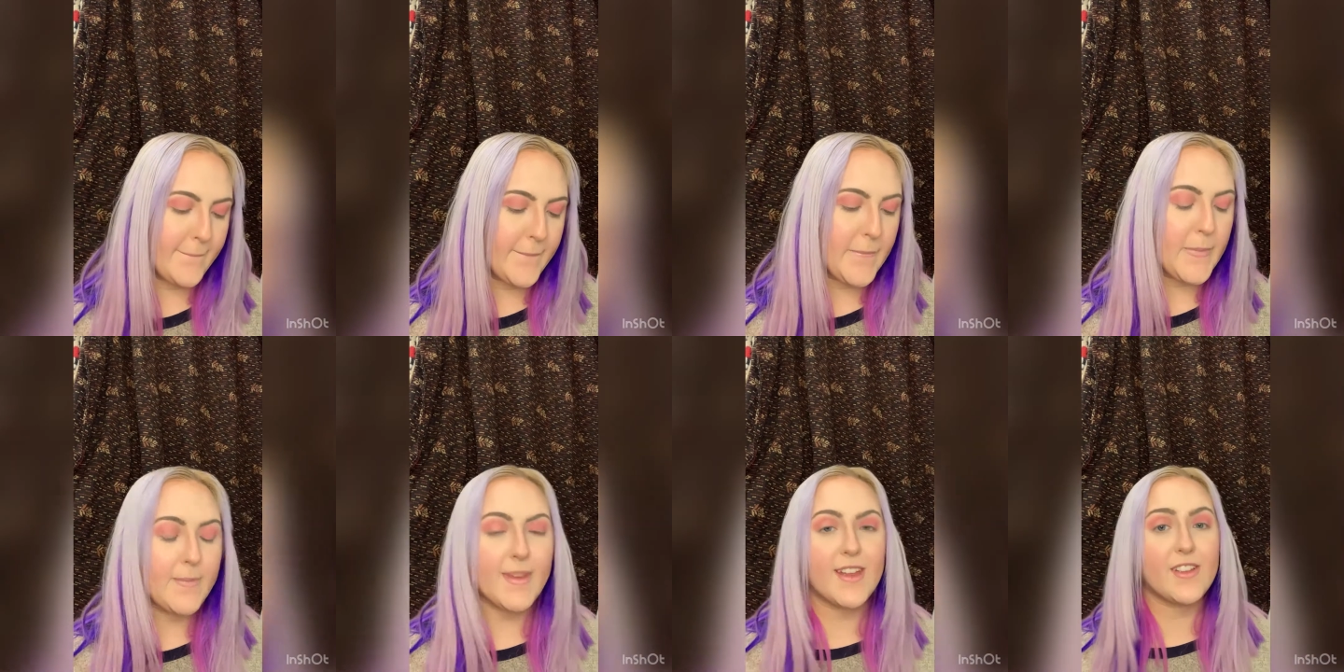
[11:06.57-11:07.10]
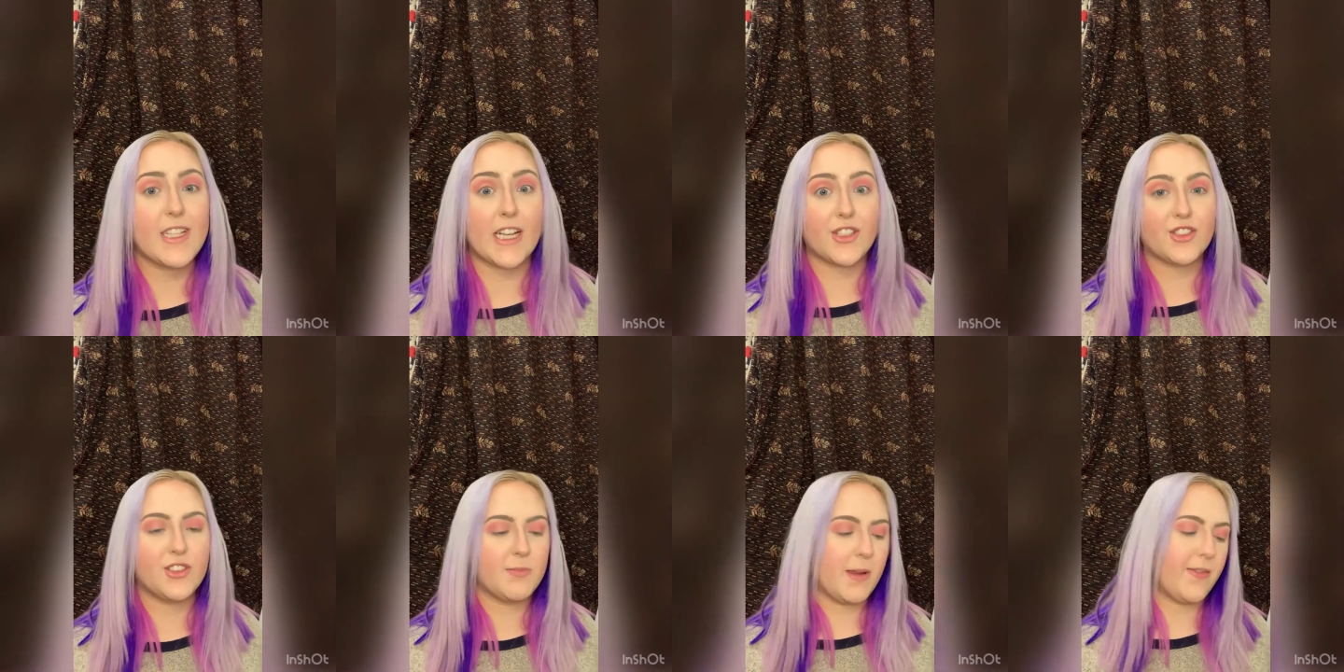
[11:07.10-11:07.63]
It was
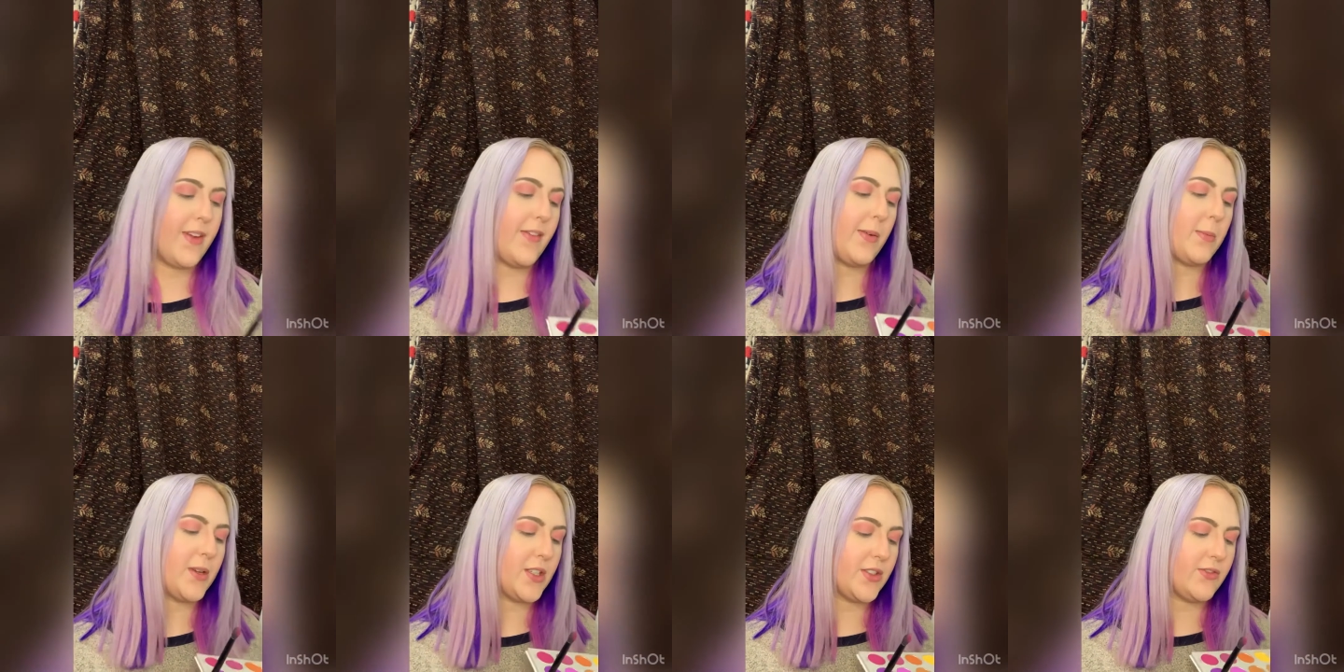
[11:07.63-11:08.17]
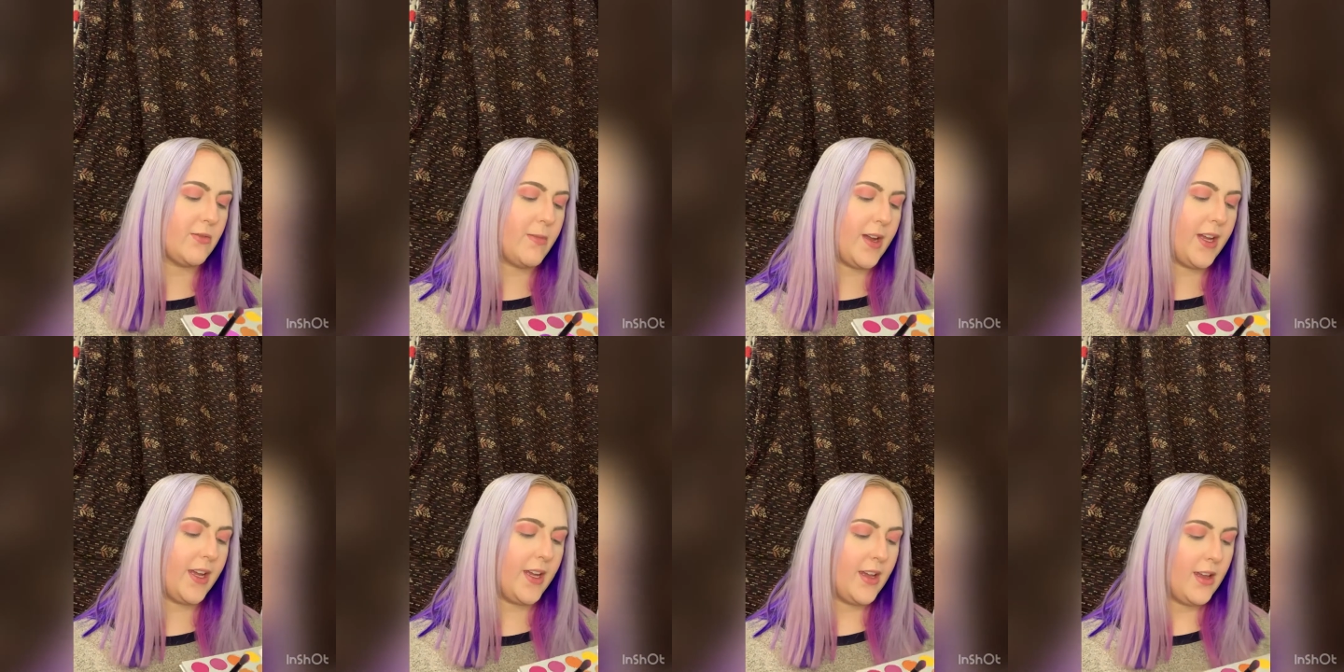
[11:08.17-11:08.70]
actually my favorite brush for my
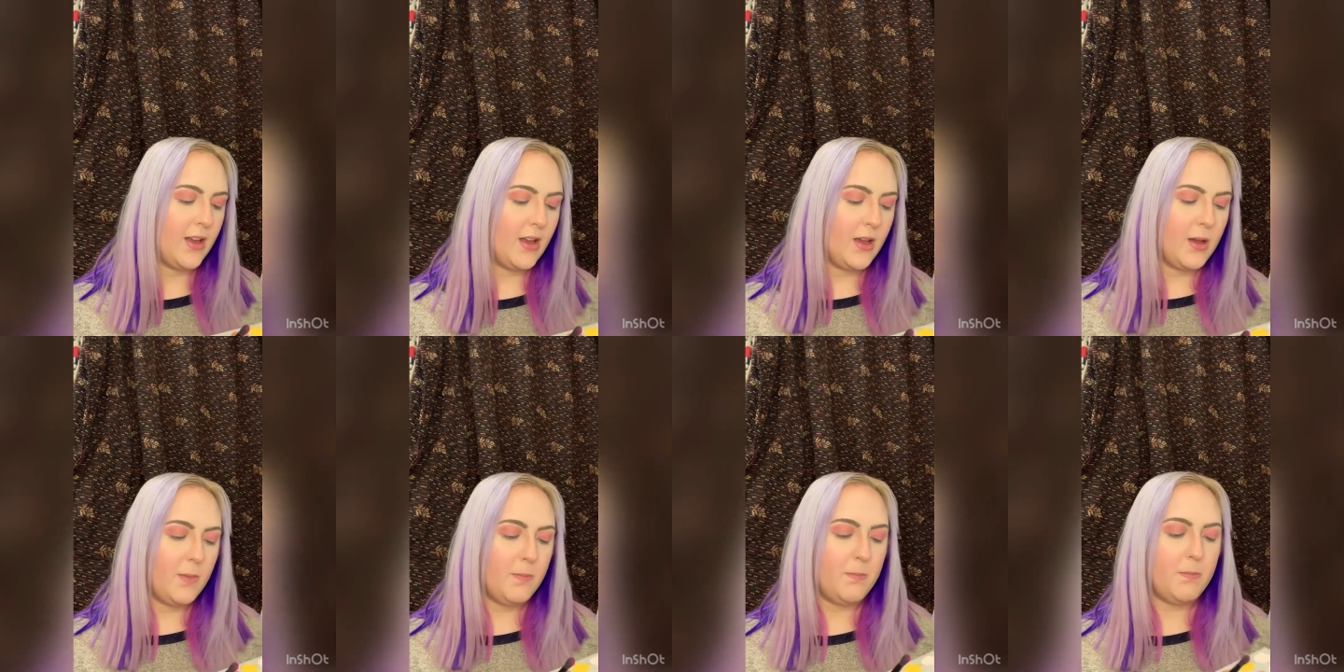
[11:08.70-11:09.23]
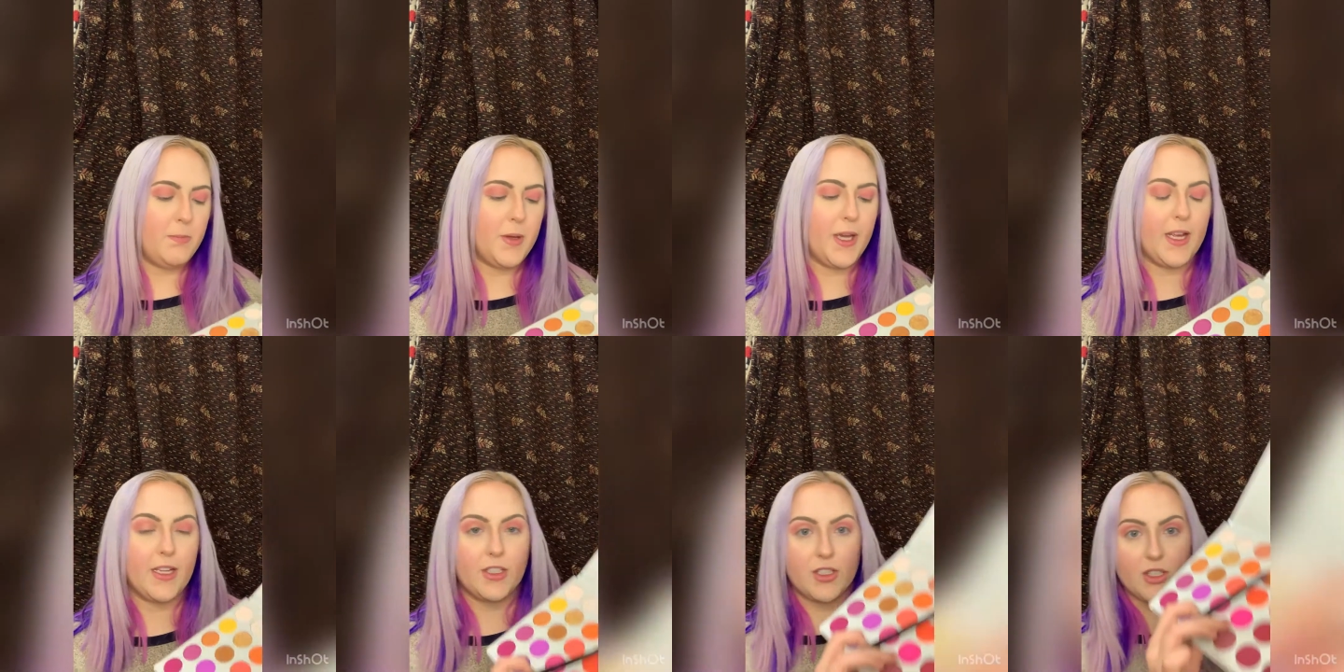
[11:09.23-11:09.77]

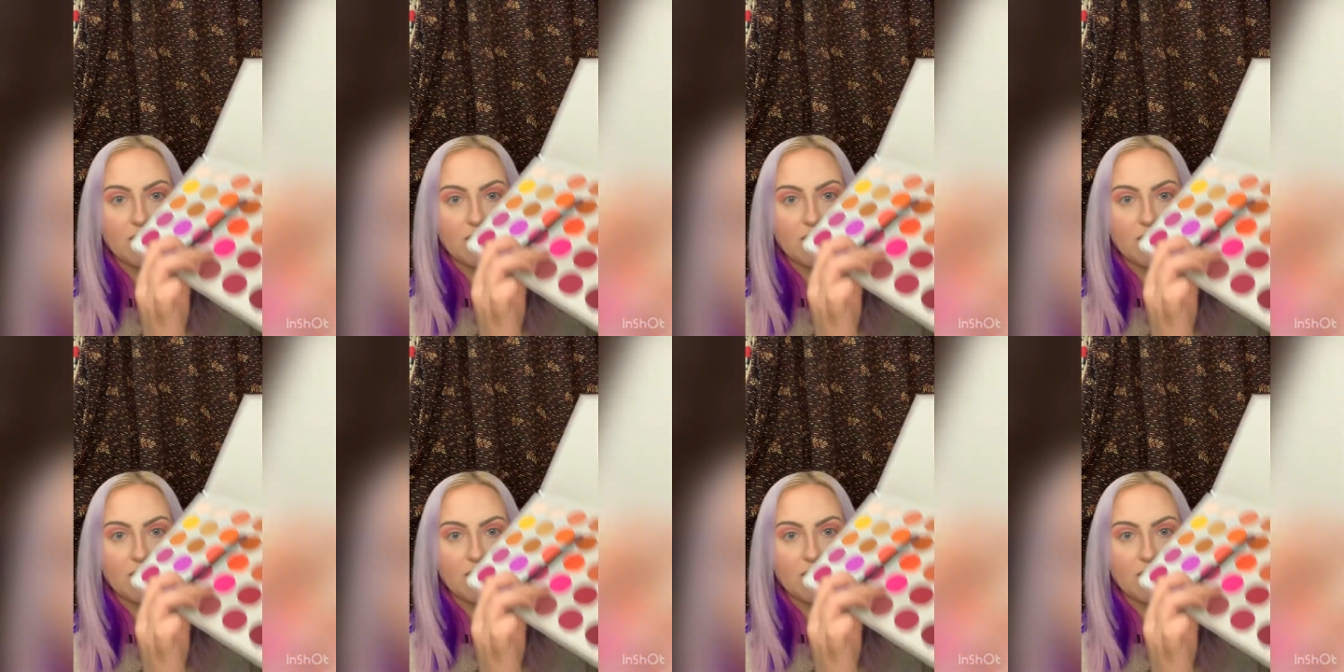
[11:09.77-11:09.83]
BH